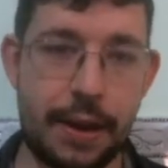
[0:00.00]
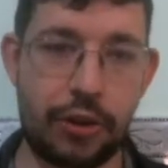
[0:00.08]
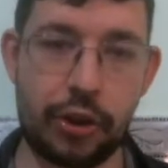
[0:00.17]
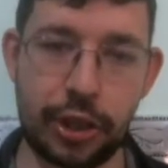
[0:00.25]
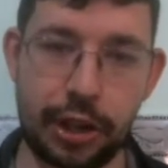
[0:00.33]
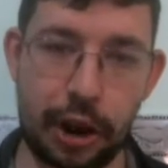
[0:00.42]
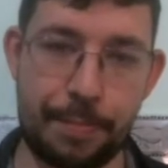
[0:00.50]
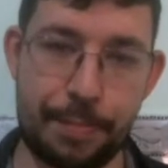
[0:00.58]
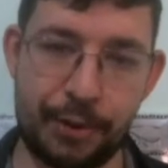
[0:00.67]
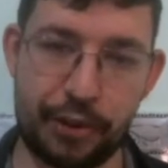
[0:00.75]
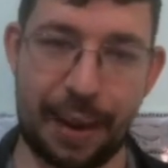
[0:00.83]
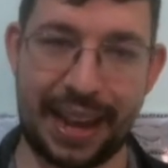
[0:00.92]
You could go
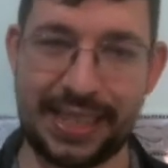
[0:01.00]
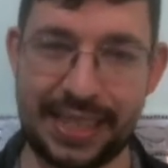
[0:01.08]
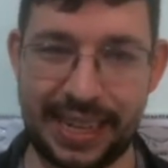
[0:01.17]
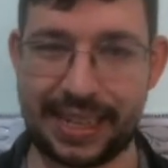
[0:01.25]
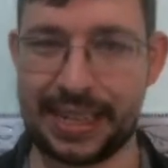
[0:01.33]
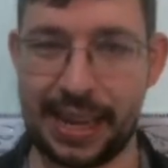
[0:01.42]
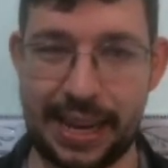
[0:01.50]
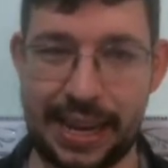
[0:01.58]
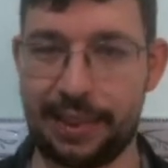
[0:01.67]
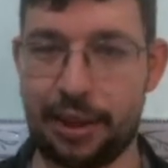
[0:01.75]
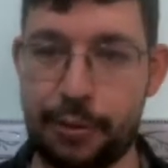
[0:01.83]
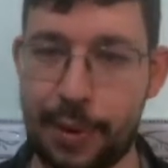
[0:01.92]
bishop a6 and
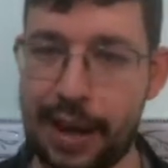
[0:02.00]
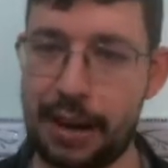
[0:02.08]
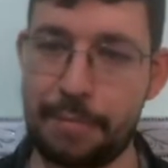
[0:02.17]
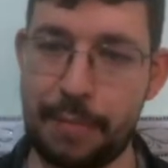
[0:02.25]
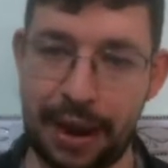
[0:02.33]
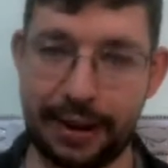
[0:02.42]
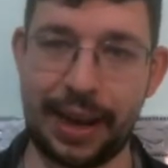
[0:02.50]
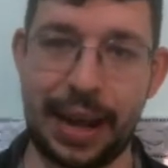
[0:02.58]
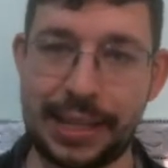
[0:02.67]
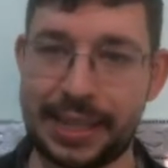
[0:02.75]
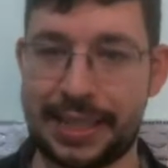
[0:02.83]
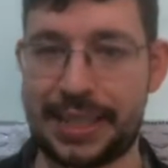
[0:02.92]
hit the queen, but
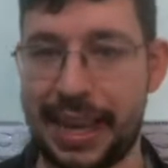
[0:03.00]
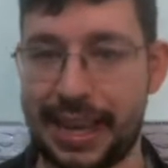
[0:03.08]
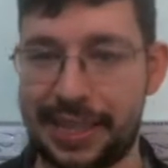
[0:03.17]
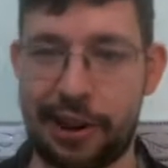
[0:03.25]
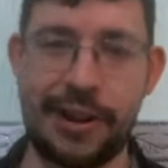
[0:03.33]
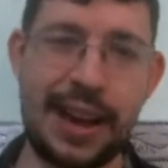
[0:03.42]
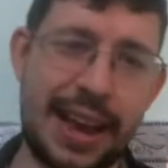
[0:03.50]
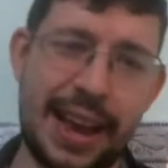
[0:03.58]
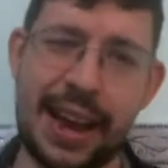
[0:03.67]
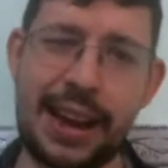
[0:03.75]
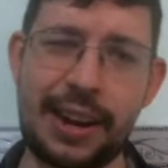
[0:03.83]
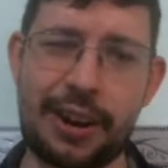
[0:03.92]
Carlsen says,
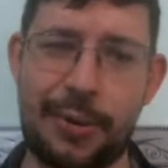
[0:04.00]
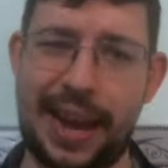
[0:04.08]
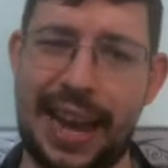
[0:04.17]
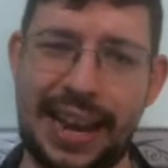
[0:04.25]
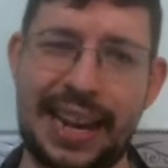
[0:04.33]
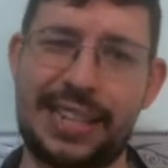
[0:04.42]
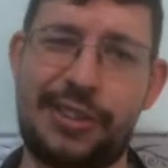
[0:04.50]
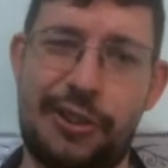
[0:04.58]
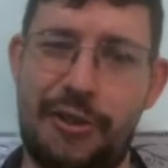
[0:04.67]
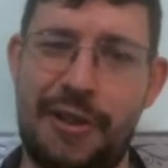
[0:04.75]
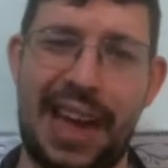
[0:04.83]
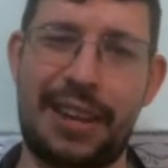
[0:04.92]
hitting the queen, I guess,
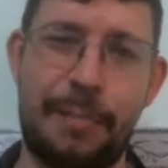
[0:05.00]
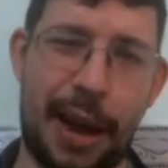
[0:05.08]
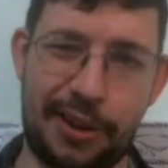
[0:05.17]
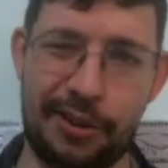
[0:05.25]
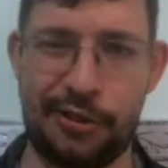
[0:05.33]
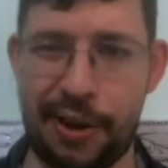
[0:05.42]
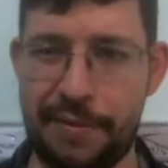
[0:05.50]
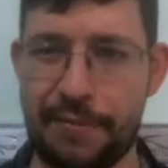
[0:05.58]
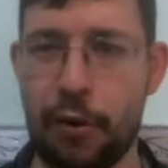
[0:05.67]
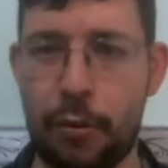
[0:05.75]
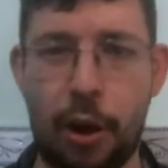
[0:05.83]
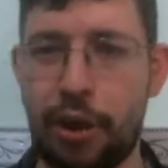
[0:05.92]
too elementary
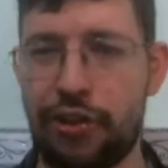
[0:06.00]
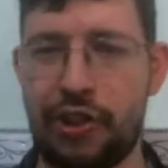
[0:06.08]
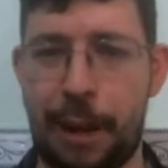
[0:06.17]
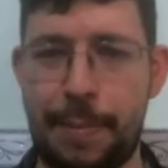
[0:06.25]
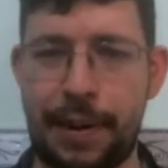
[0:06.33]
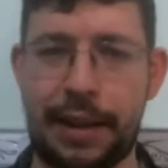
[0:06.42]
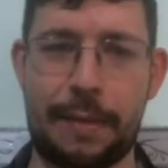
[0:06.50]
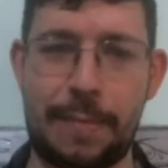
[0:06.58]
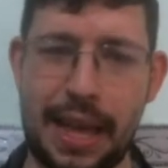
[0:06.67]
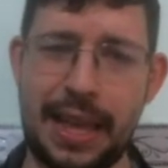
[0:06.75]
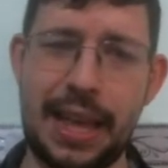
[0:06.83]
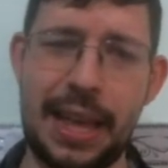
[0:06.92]
for a world champion like
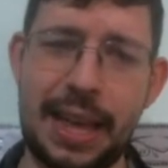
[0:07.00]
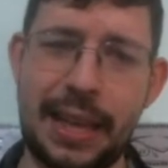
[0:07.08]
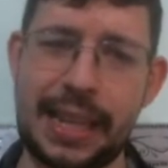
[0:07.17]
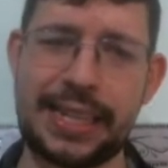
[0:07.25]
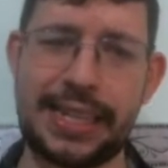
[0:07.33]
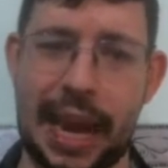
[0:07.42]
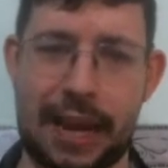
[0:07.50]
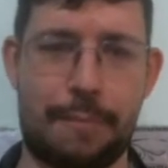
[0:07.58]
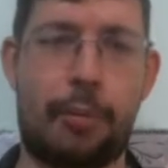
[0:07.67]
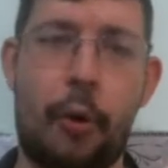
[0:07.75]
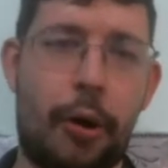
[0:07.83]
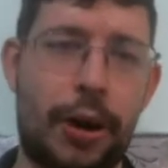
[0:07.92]
me. Let's attack a
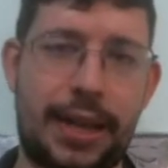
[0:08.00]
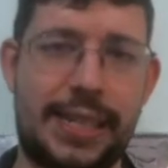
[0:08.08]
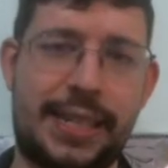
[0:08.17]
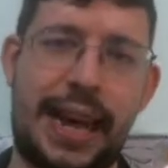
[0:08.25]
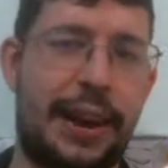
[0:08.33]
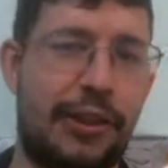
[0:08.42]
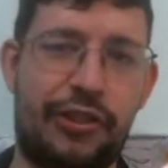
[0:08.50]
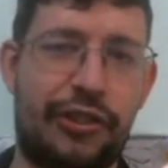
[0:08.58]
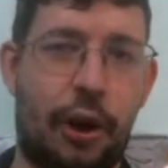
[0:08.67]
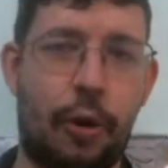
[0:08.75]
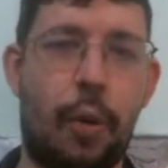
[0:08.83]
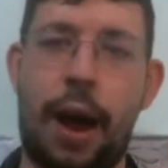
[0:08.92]
pawn instead and
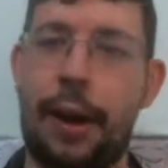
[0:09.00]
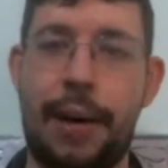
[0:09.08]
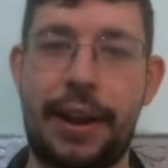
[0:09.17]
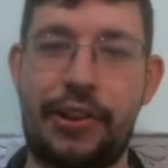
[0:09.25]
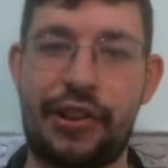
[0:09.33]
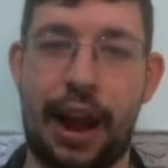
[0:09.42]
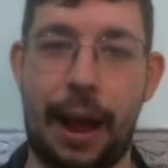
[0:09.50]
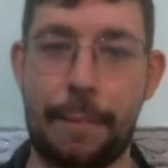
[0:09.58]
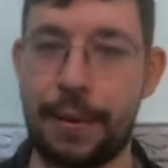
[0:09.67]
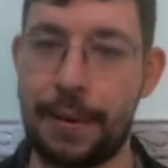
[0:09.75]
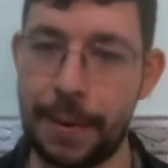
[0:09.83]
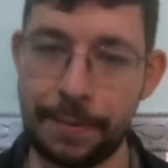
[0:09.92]
show why we're the champ.
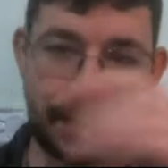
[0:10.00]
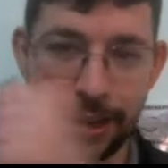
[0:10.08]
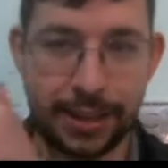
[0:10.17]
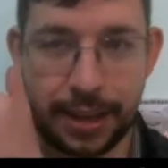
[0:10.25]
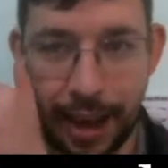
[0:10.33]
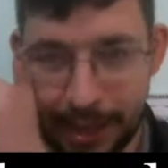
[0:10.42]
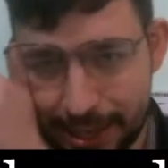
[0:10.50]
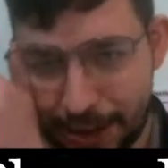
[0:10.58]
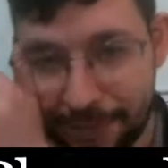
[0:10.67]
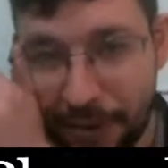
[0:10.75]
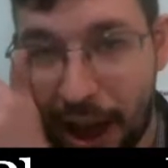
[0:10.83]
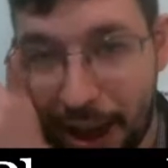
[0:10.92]
So knight
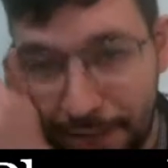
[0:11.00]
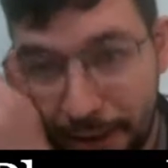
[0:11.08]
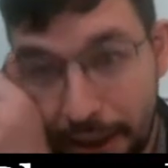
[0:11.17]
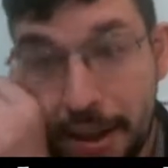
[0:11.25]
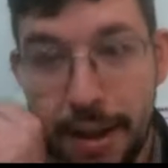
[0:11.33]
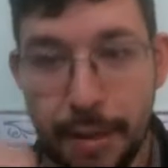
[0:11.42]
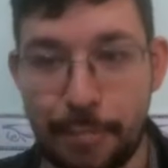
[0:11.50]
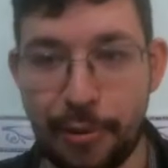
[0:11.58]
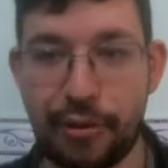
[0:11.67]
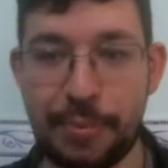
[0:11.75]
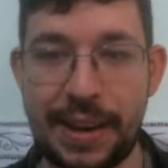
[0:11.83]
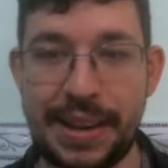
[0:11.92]
d5,
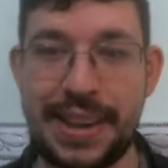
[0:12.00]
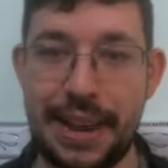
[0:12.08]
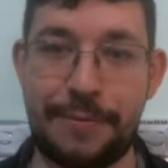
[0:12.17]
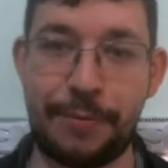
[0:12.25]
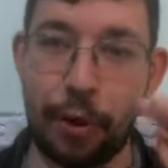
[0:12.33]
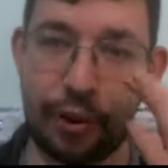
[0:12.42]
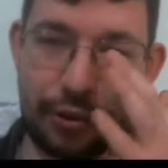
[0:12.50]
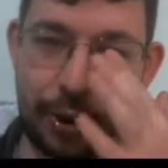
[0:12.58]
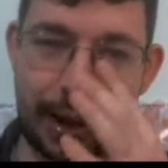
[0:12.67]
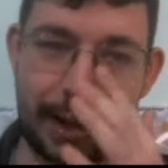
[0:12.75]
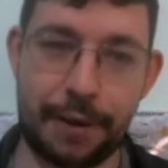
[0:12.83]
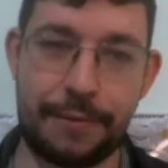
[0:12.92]
bishop to d4,
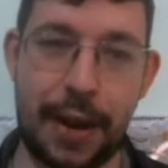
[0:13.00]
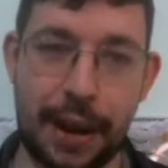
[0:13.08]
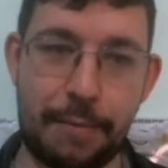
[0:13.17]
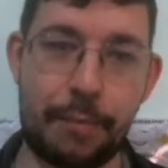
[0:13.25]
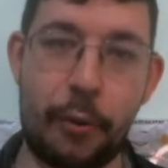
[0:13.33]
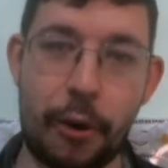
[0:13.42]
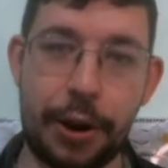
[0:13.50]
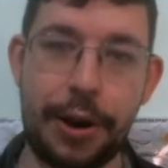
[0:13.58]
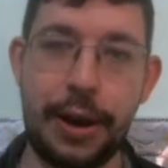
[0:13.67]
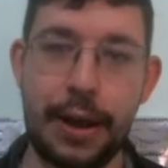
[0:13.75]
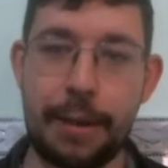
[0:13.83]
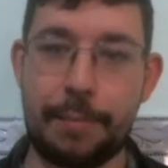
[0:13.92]
trying to defend the pawn.
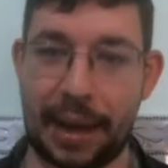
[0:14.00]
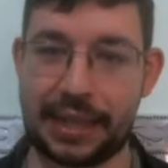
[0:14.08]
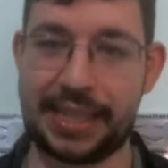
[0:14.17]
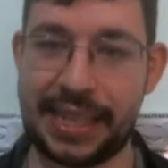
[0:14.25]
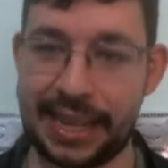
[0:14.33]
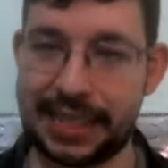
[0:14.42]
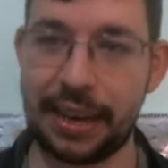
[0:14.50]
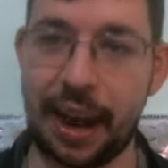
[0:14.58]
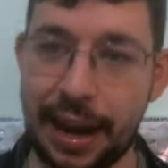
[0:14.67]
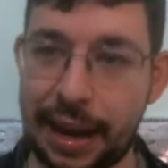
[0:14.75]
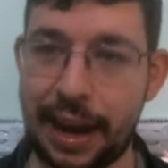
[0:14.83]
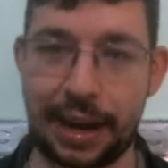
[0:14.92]
Black sinks the
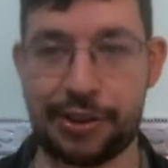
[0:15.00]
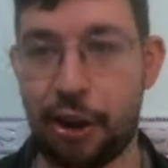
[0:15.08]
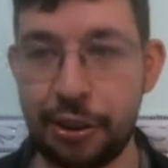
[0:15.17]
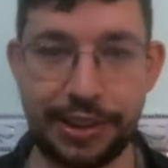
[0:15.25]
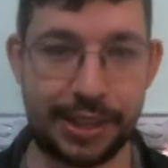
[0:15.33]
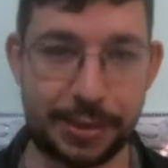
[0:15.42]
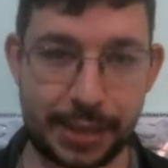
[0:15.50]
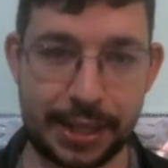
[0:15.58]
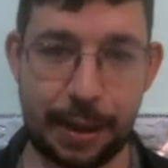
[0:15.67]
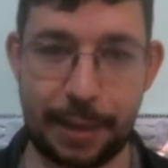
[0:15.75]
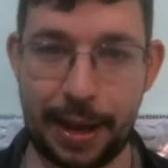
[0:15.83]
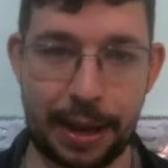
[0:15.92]
knight in. I told you this was
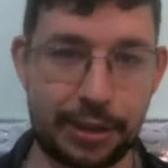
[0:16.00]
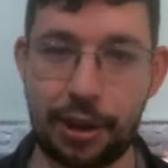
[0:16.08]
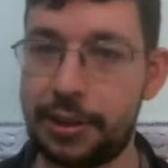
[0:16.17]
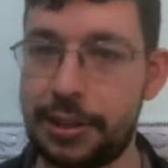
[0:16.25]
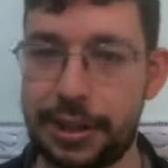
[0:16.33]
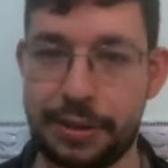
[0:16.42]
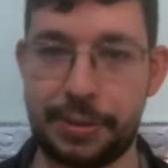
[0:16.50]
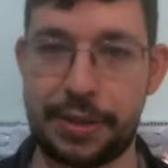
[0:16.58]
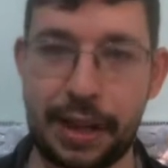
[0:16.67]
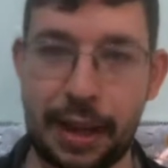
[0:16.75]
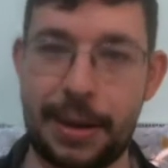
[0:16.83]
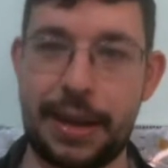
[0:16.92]
coming. I told you this was
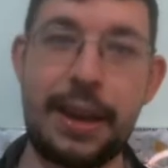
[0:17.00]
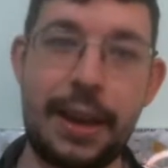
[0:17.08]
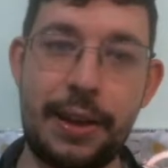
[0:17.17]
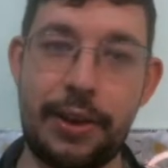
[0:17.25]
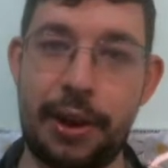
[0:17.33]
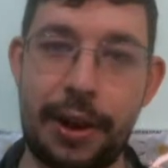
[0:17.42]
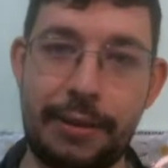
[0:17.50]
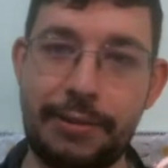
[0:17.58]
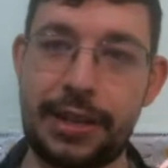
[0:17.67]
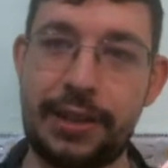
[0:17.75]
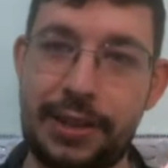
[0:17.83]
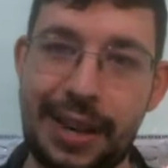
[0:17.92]
coming. It
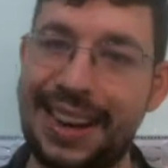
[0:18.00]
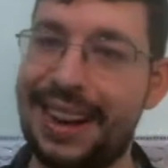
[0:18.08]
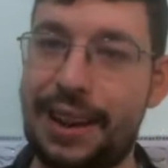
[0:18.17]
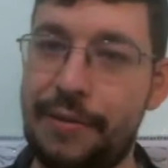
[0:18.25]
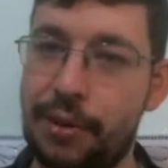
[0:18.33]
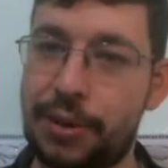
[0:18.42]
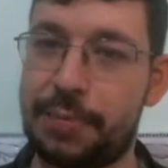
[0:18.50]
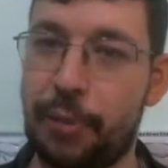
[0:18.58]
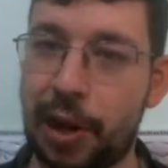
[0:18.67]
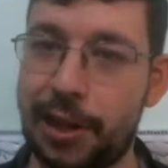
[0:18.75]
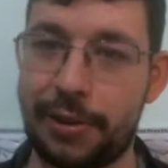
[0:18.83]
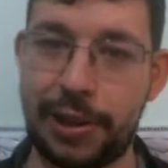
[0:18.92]
was to give you a
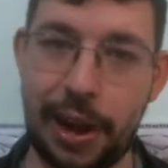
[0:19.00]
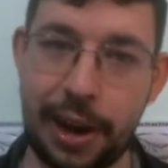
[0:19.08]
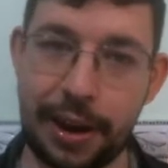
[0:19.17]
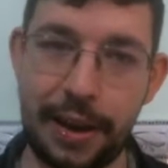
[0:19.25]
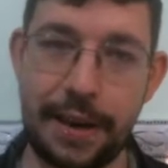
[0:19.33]
spoiler alert.